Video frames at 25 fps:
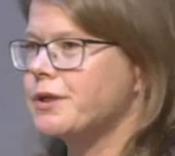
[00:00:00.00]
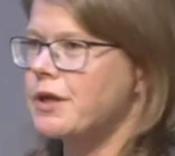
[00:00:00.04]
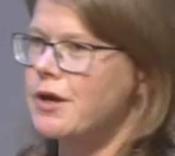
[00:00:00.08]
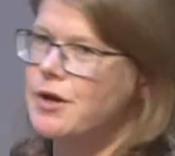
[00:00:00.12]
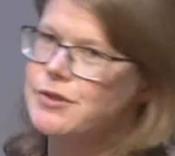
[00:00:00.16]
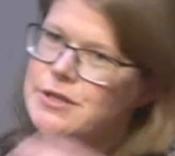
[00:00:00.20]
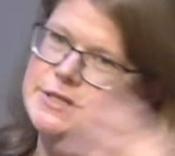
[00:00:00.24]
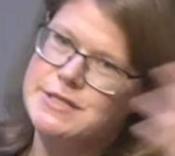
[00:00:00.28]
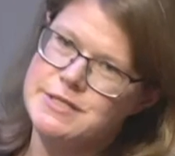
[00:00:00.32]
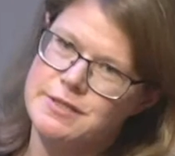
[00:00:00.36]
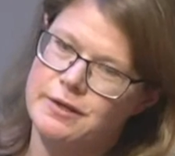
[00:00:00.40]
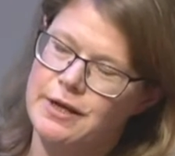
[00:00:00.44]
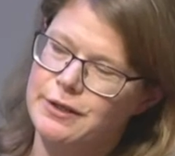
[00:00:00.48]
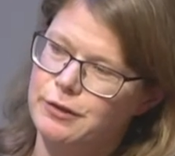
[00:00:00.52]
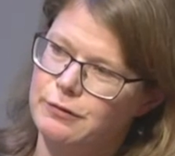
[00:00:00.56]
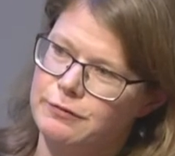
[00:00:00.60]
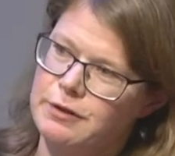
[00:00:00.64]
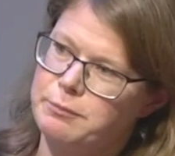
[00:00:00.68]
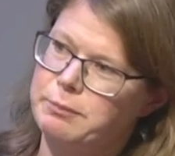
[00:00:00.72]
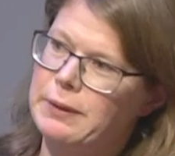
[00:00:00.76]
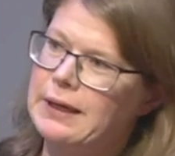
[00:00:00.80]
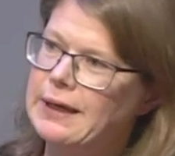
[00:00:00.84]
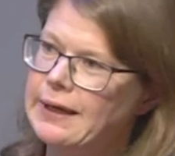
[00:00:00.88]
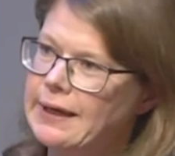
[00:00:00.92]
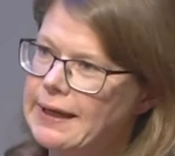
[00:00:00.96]
other side of the
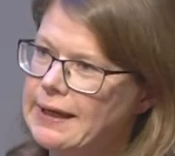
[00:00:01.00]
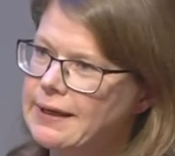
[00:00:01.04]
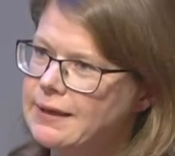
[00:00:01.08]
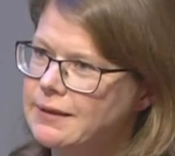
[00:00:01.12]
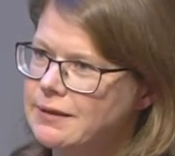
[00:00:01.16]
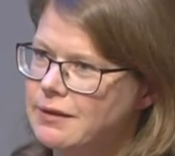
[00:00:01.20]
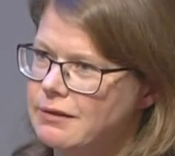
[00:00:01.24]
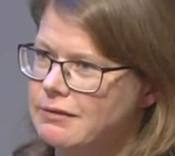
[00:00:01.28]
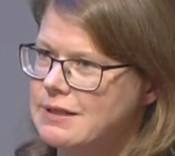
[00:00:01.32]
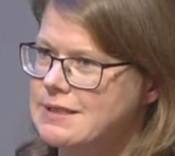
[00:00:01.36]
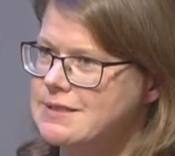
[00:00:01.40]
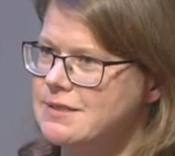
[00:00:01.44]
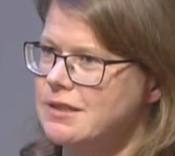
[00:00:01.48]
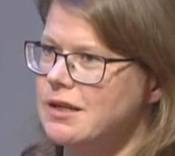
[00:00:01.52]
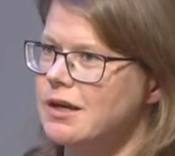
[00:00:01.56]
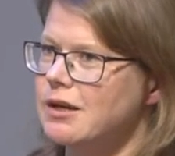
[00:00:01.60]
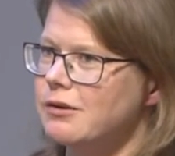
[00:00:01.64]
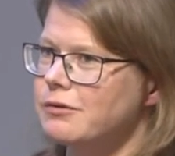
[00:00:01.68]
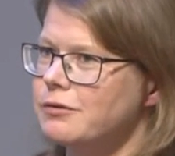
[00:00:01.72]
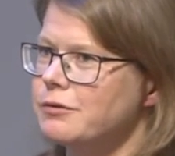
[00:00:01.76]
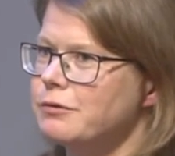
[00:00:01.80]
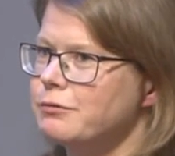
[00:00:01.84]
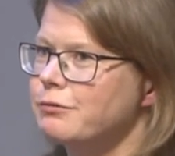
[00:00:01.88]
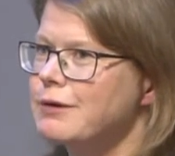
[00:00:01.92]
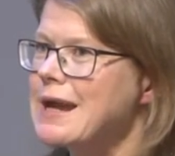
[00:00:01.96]
building, there is
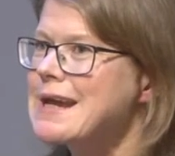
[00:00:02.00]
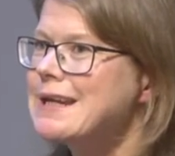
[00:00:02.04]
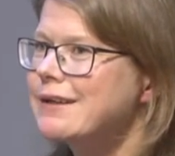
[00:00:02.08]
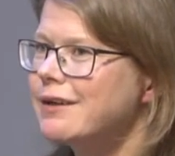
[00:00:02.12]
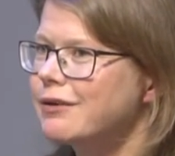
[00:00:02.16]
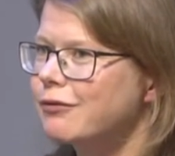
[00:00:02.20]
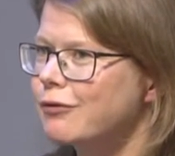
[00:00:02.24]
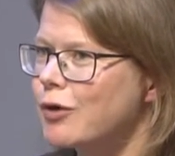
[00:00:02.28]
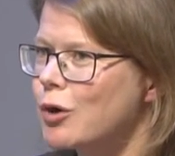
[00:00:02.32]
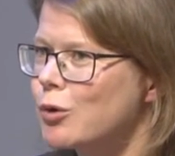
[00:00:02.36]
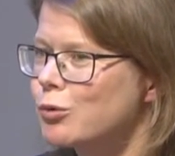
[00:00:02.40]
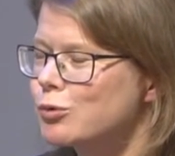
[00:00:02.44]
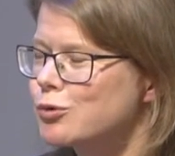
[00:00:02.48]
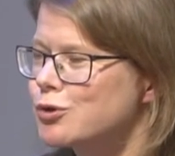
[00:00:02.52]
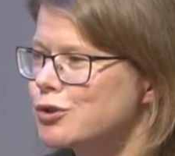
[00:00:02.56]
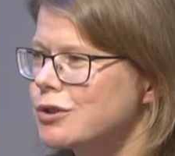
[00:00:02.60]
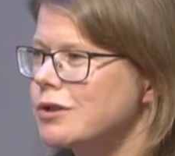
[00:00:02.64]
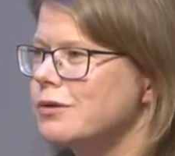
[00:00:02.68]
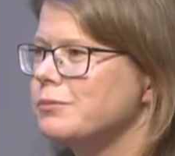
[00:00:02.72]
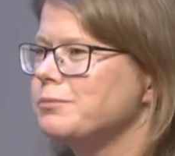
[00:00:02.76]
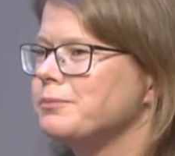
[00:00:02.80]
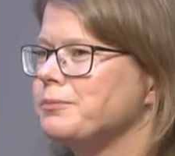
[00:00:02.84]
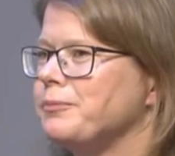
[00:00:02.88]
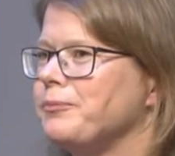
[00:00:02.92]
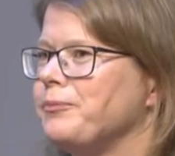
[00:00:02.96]
a Reidi Road,
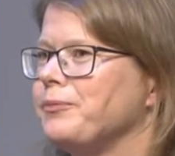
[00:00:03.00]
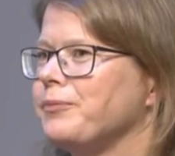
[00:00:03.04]
um,